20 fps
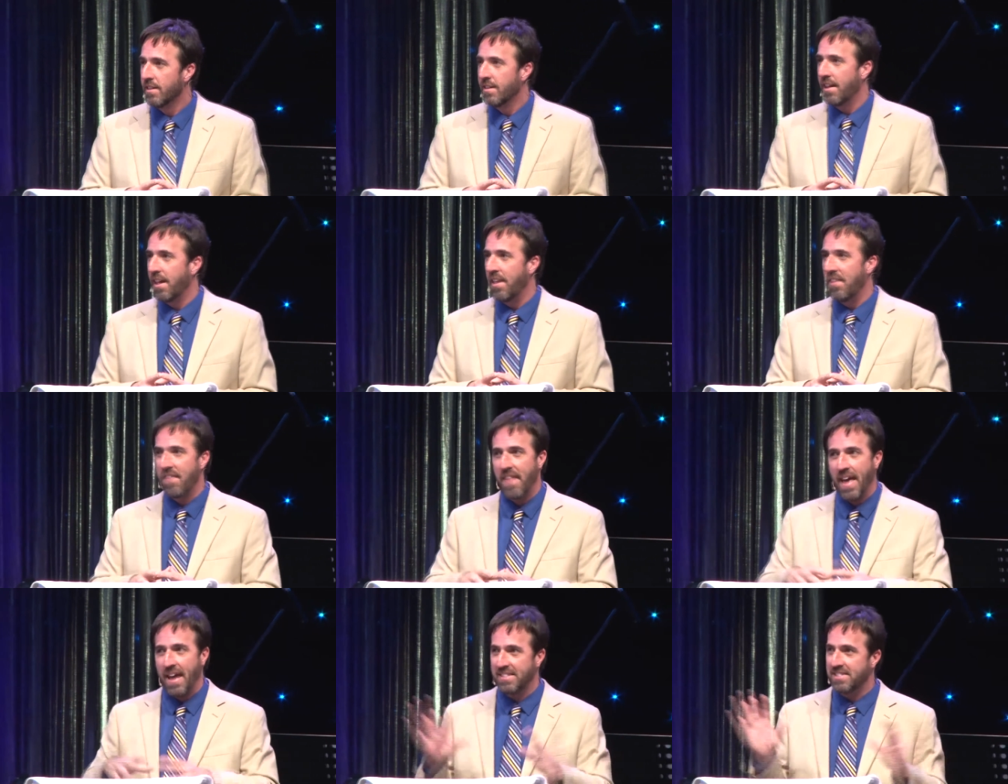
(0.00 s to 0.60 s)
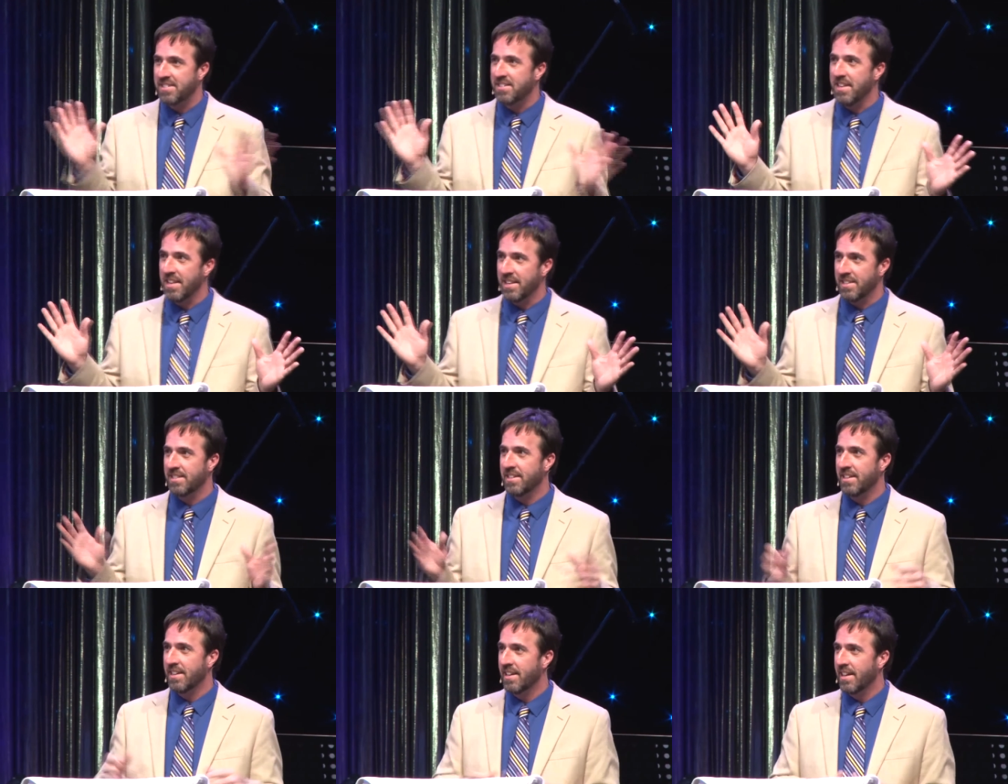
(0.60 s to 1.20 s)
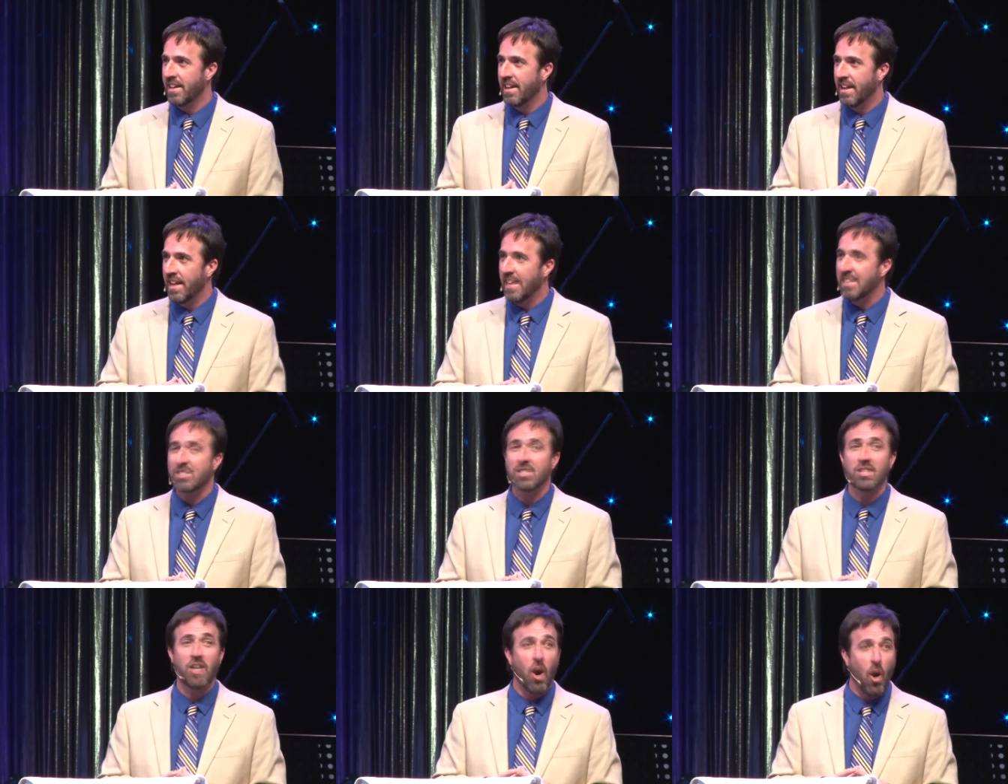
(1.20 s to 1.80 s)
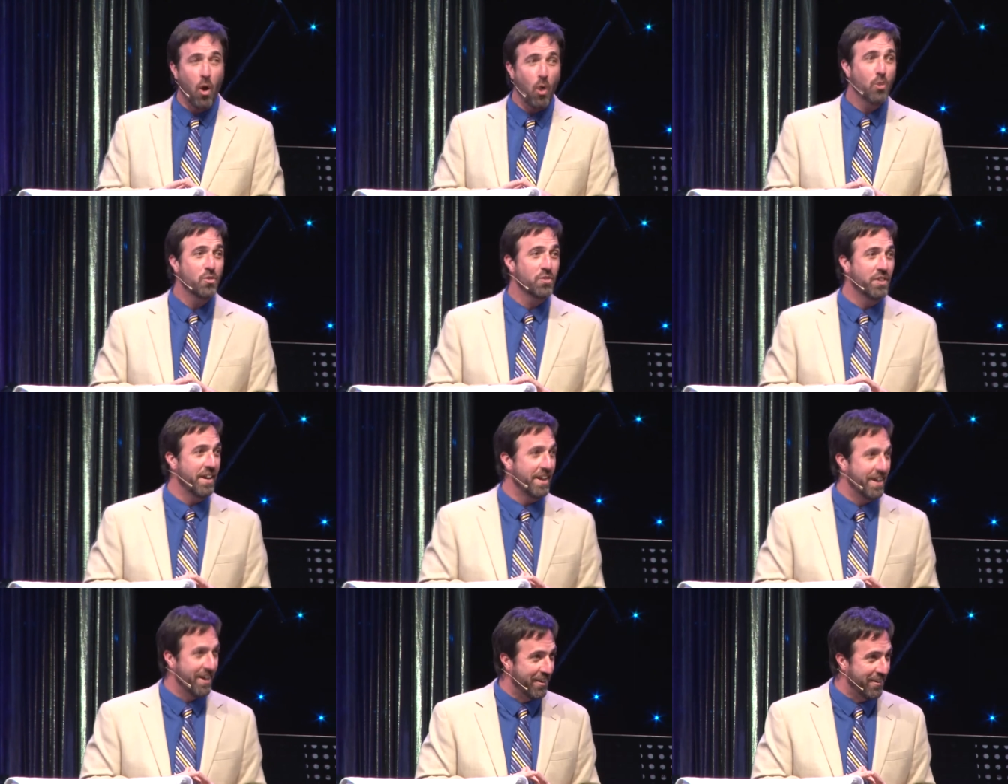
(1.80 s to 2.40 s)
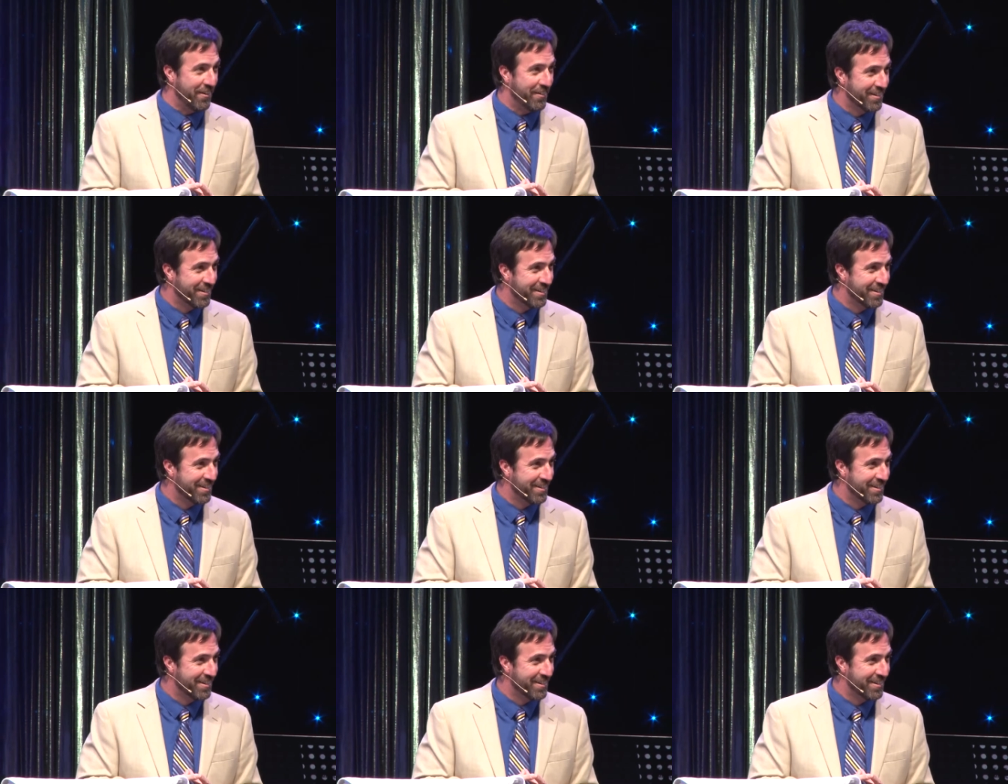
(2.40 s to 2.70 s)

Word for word: And that's it. It's cold there.